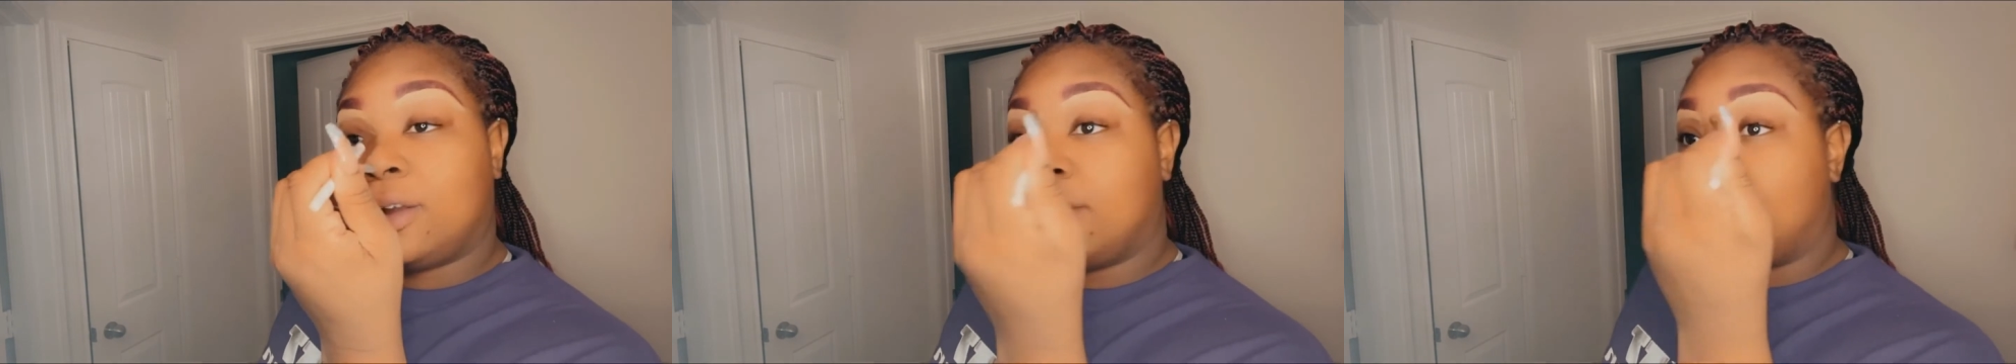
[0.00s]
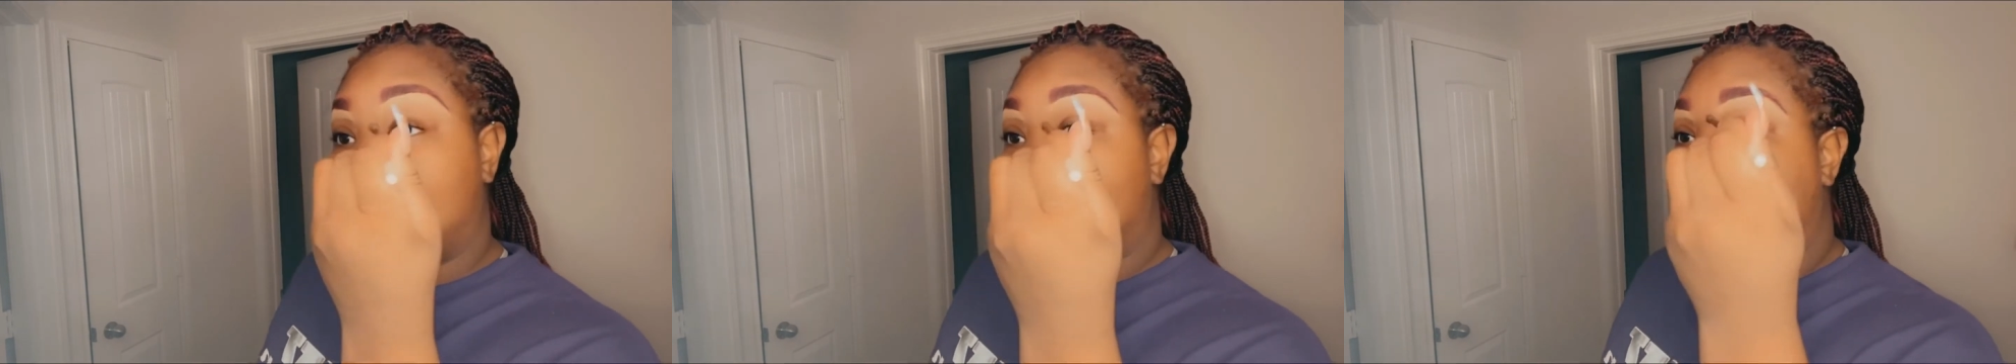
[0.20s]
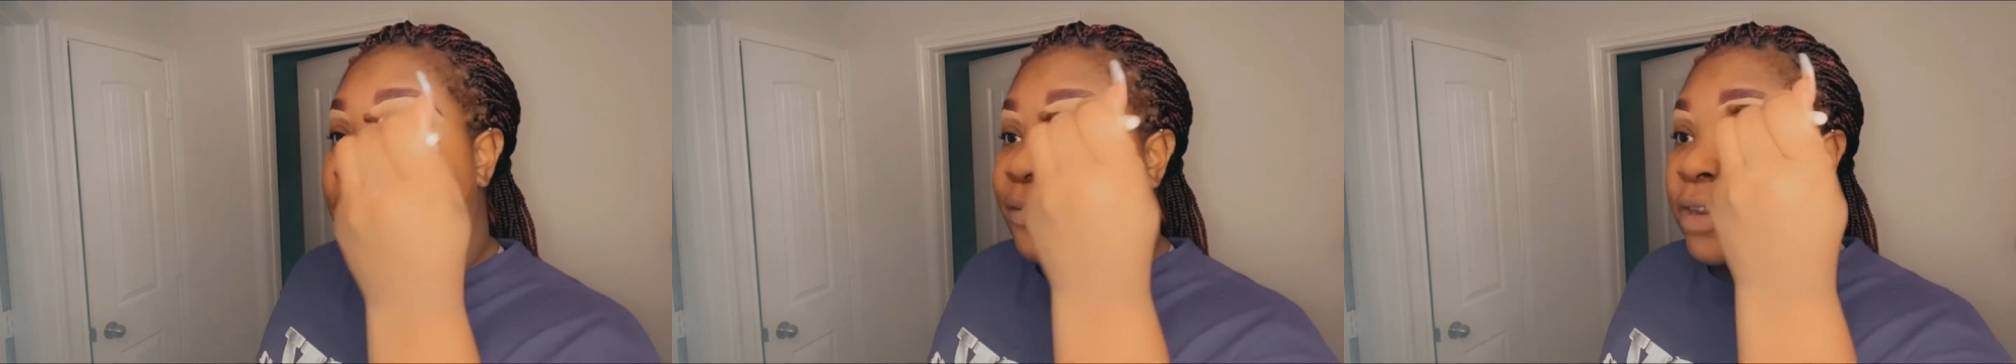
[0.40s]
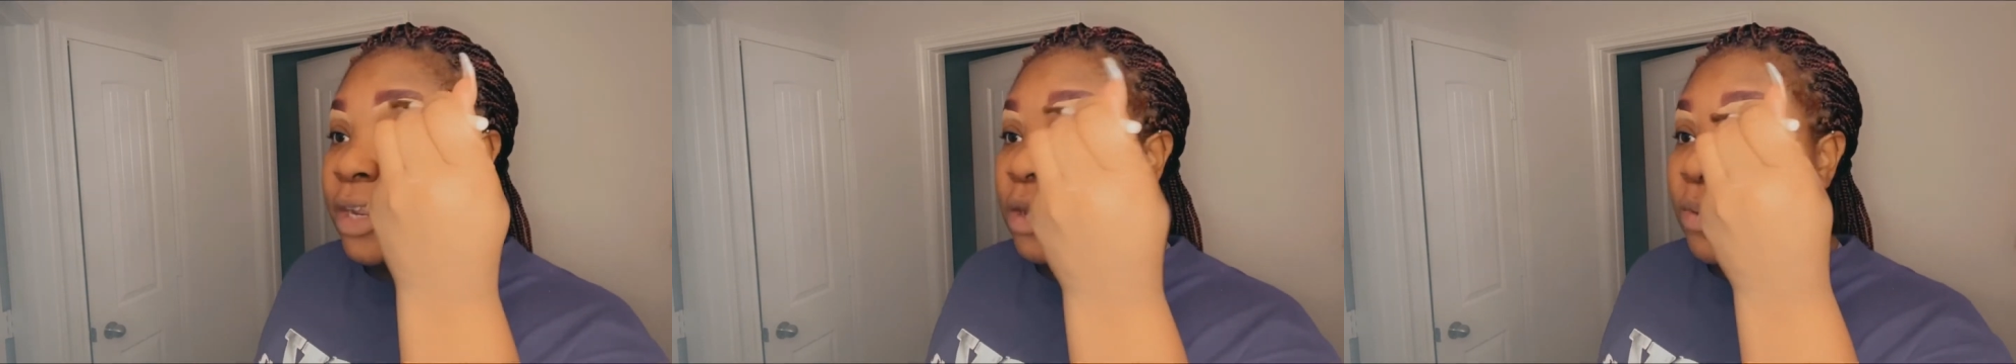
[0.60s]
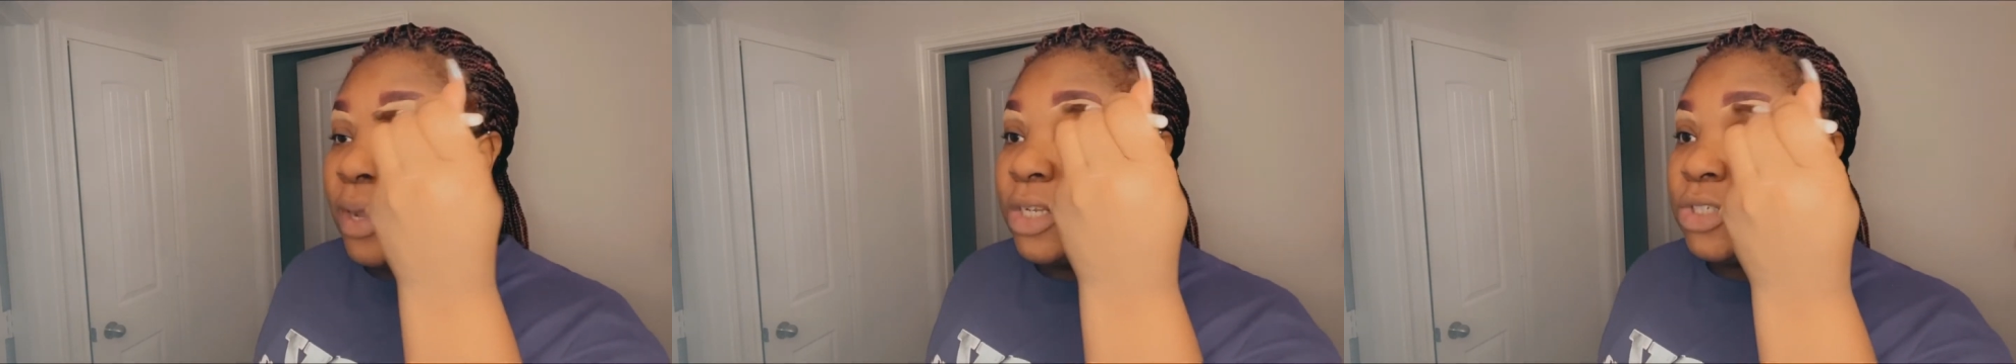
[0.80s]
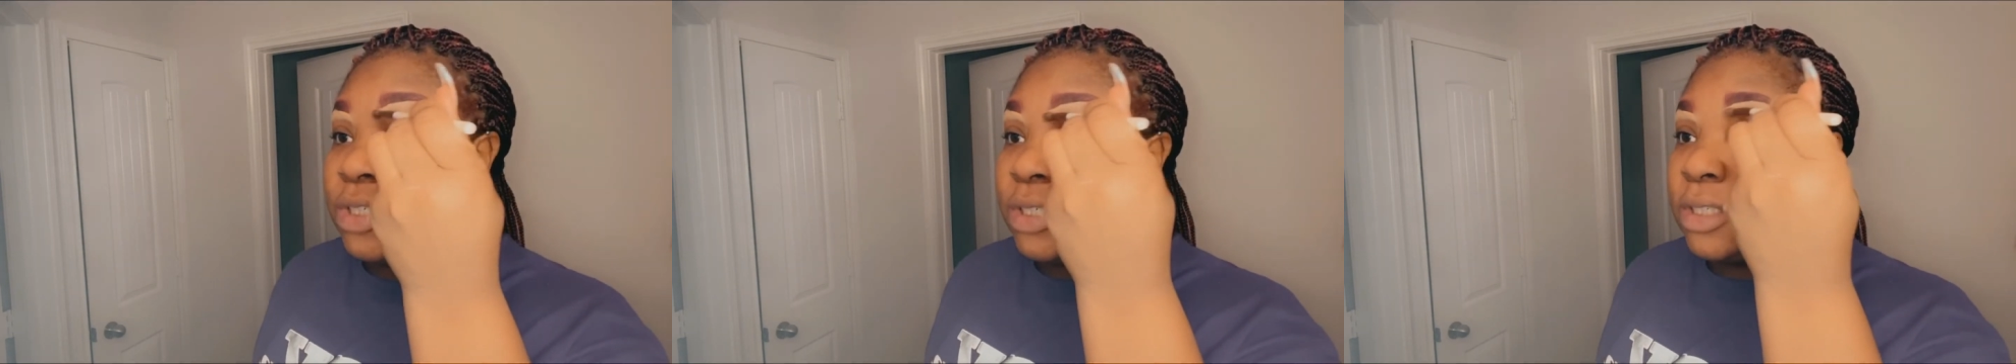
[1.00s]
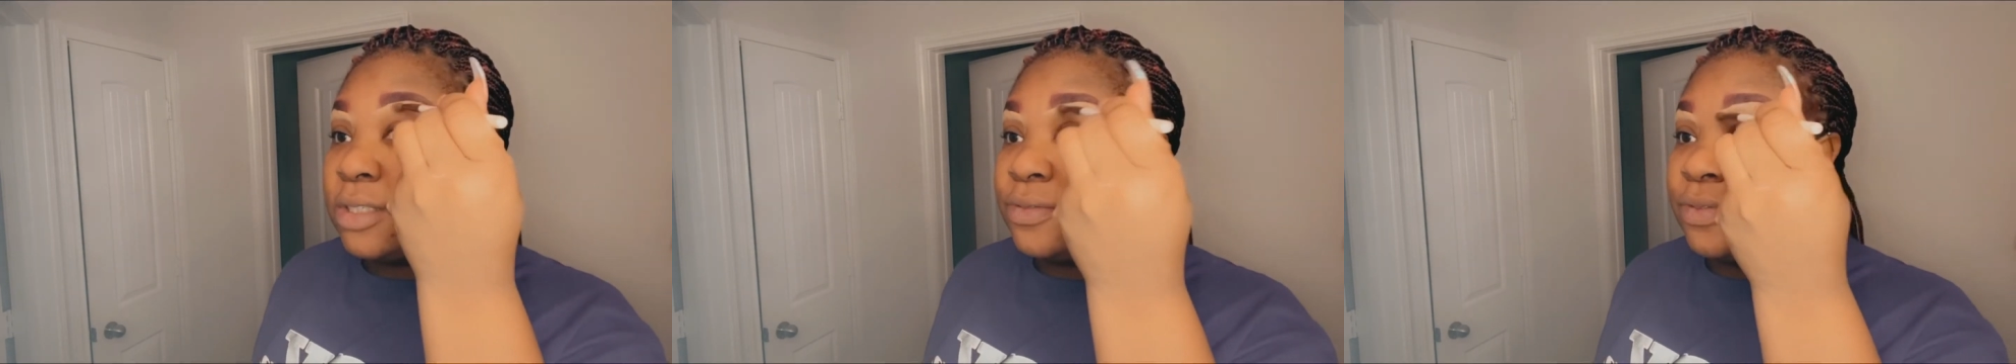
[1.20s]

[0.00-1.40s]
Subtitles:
or if y'all have any questions,